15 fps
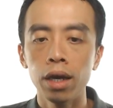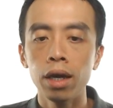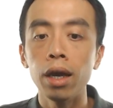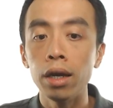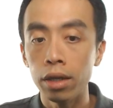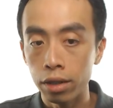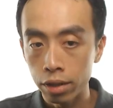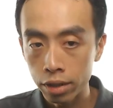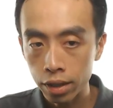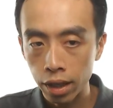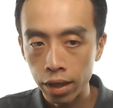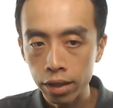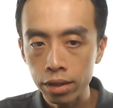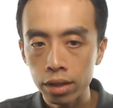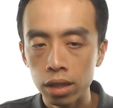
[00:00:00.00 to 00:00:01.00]
And in this
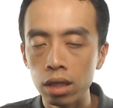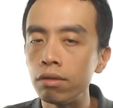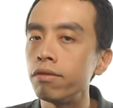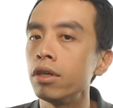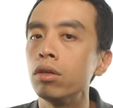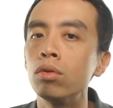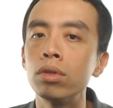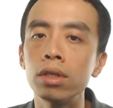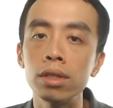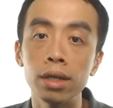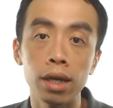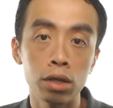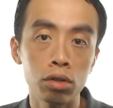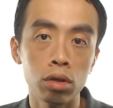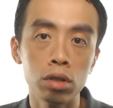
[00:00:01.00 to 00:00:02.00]
case, if it loses
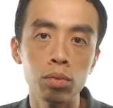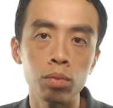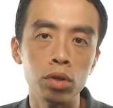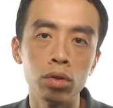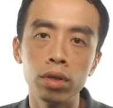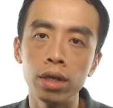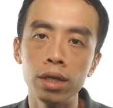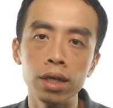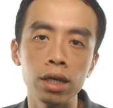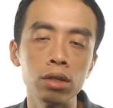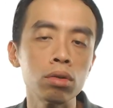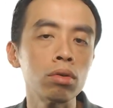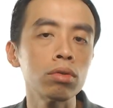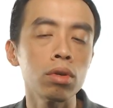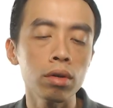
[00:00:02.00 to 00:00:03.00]
electrons, we know that it
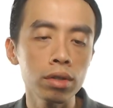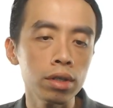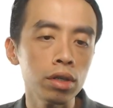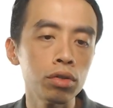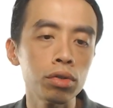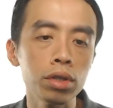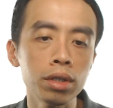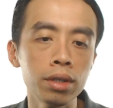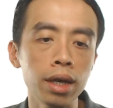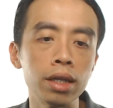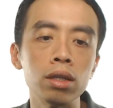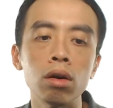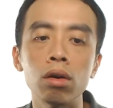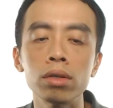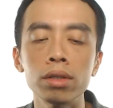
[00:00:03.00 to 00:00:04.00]
undergoes oxidation, and
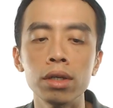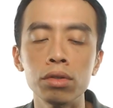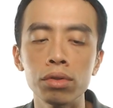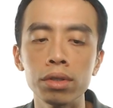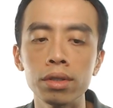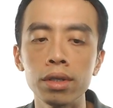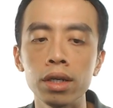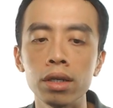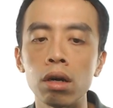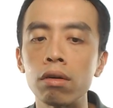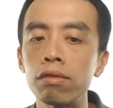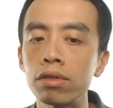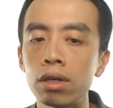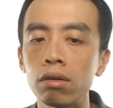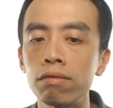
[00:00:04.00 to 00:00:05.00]
the oxidation state
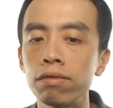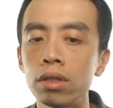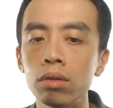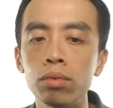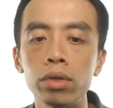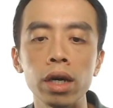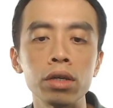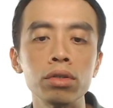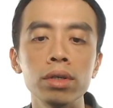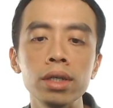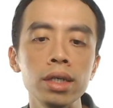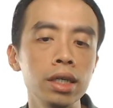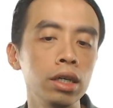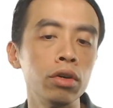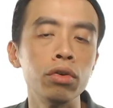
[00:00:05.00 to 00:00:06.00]
of sulfur will
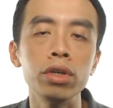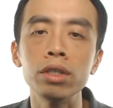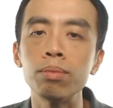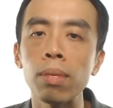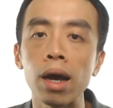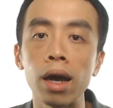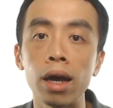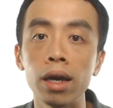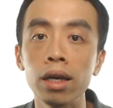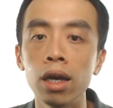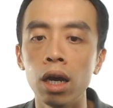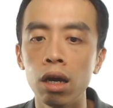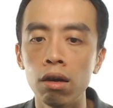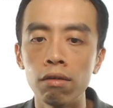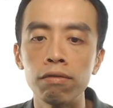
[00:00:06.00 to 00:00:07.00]
actually increase by
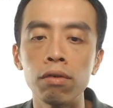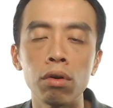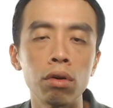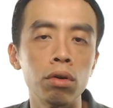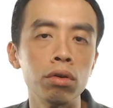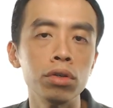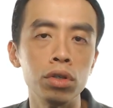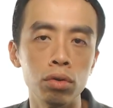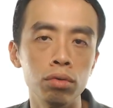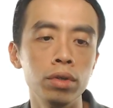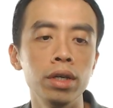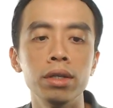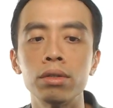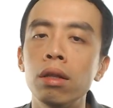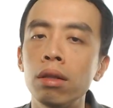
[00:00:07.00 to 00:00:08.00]
4
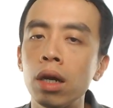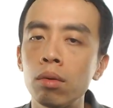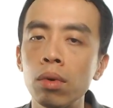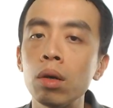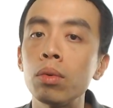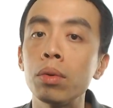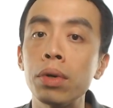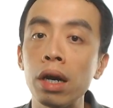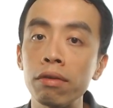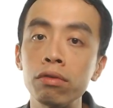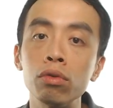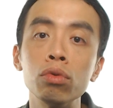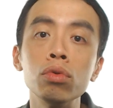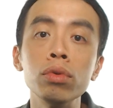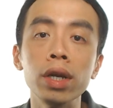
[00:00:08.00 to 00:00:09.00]
units. Now, what we will have
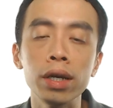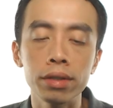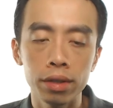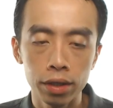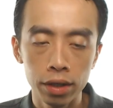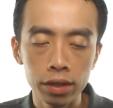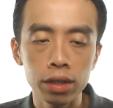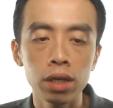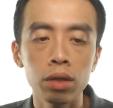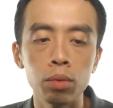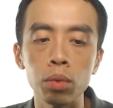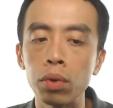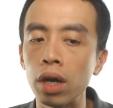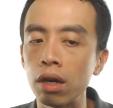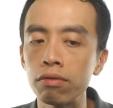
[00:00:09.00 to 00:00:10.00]
to do next is, we
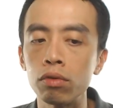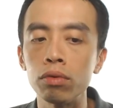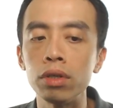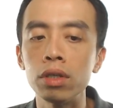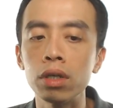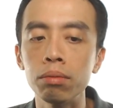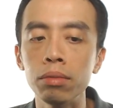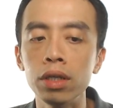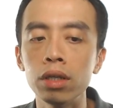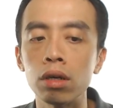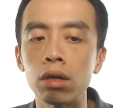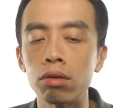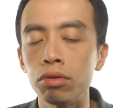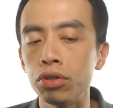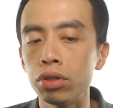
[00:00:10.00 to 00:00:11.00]
will have to determine the
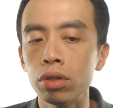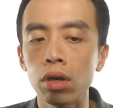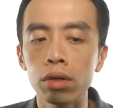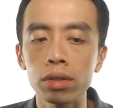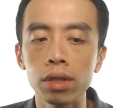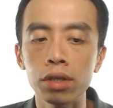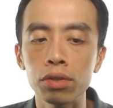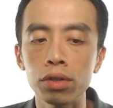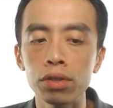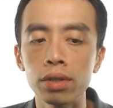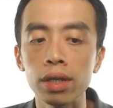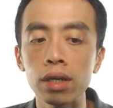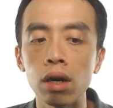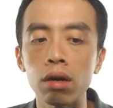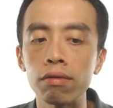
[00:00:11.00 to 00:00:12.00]
original oxidation
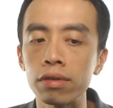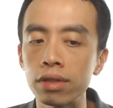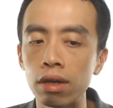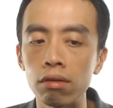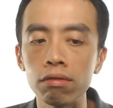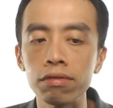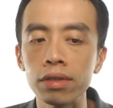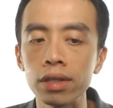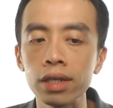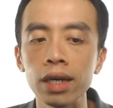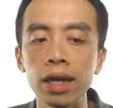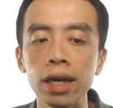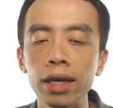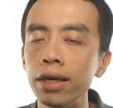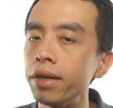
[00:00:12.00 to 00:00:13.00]
state of sulfur
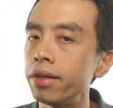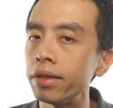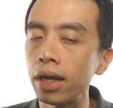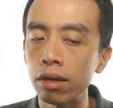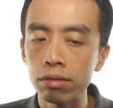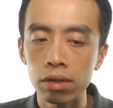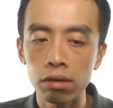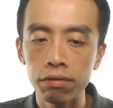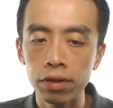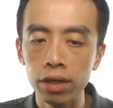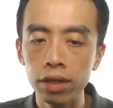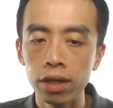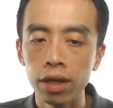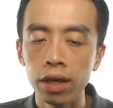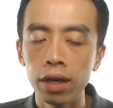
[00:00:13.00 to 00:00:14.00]
in
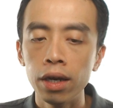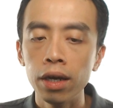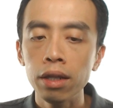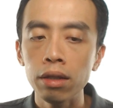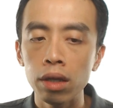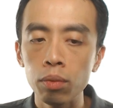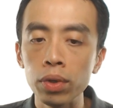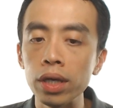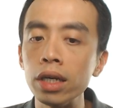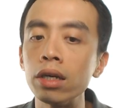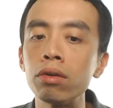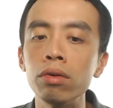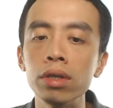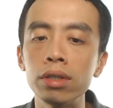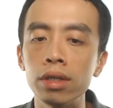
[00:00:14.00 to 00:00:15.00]
thiosulfate. then we
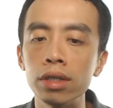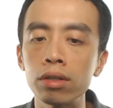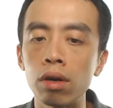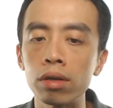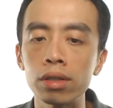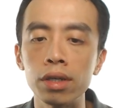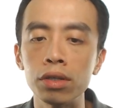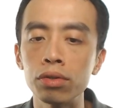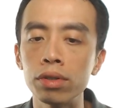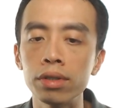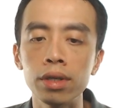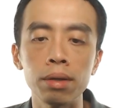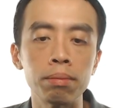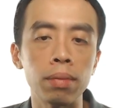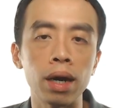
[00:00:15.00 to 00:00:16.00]
increase this oxidation
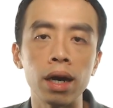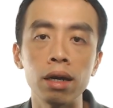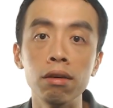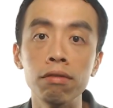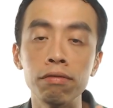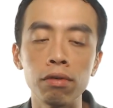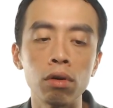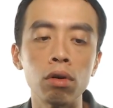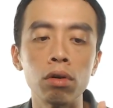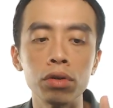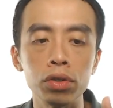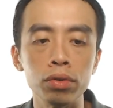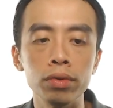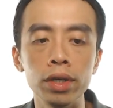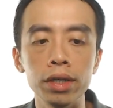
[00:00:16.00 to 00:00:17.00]
state by 4
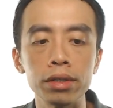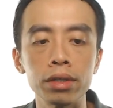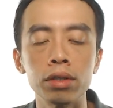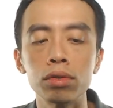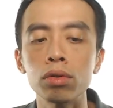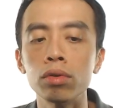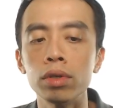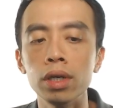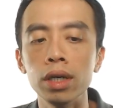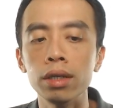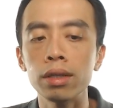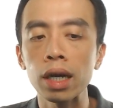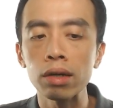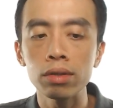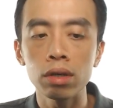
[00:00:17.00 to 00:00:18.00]
units. So in
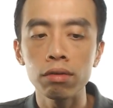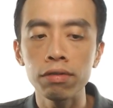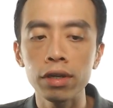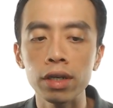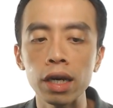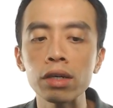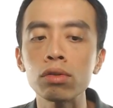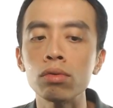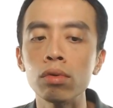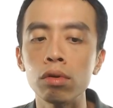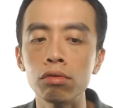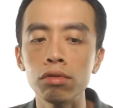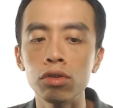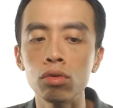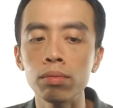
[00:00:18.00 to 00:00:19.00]
thiosulphate,
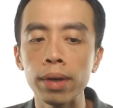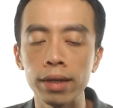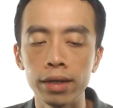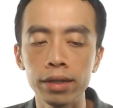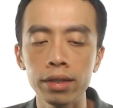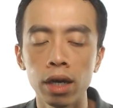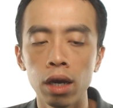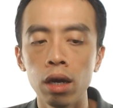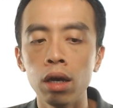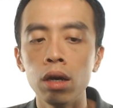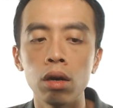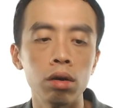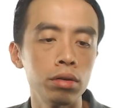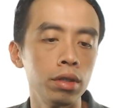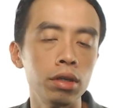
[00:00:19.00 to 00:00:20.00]
S2O32 minus,
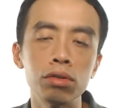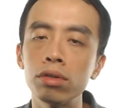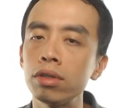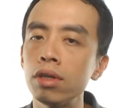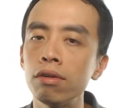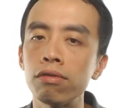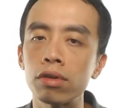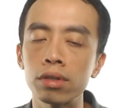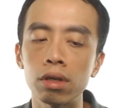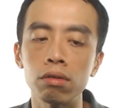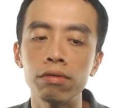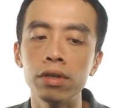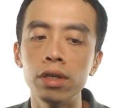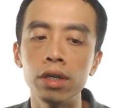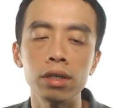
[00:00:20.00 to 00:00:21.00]
oxidation state for
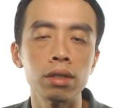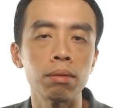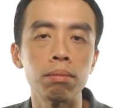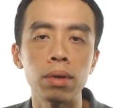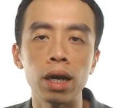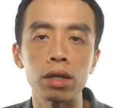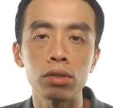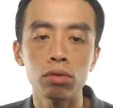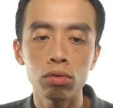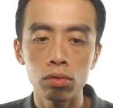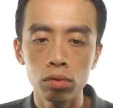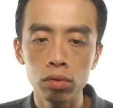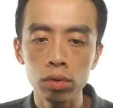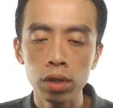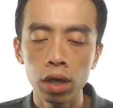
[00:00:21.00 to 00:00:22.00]
sulfur, it is a plus
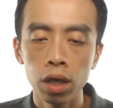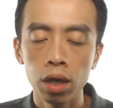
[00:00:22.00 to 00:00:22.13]
2.